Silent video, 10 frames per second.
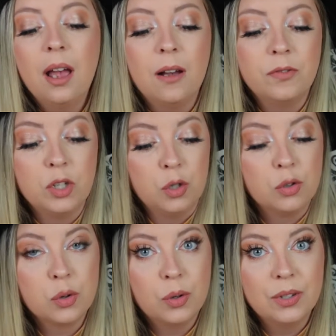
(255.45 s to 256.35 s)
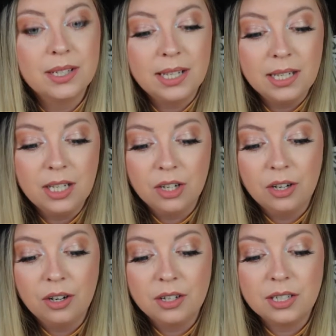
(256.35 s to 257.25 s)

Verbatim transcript: of neutrals in here.